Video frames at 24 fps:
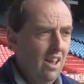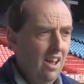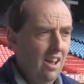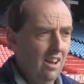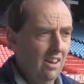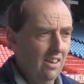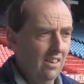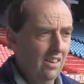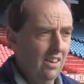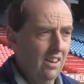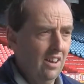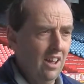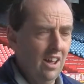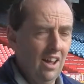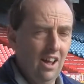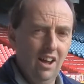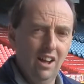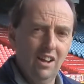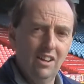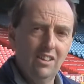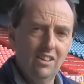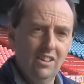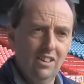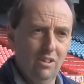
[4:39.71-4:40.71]

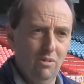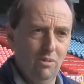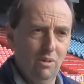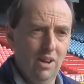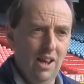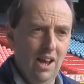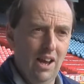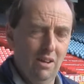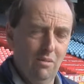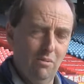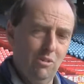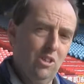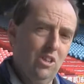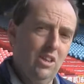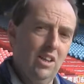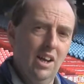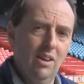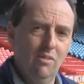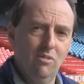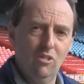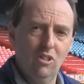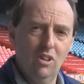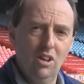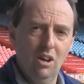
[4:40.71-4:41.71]
and without the machine
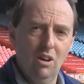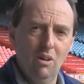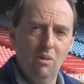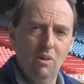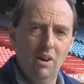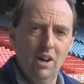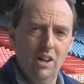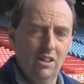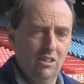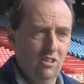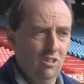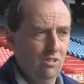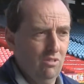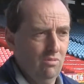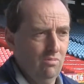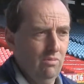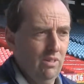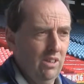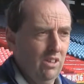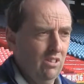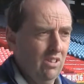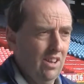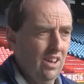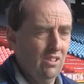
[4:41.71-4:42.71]
having to go away, it just
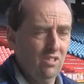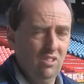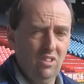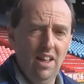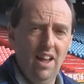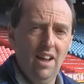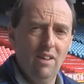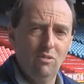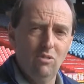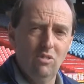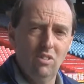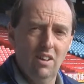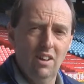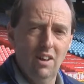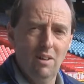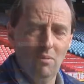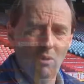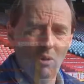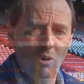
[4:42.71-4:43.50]
means less downtime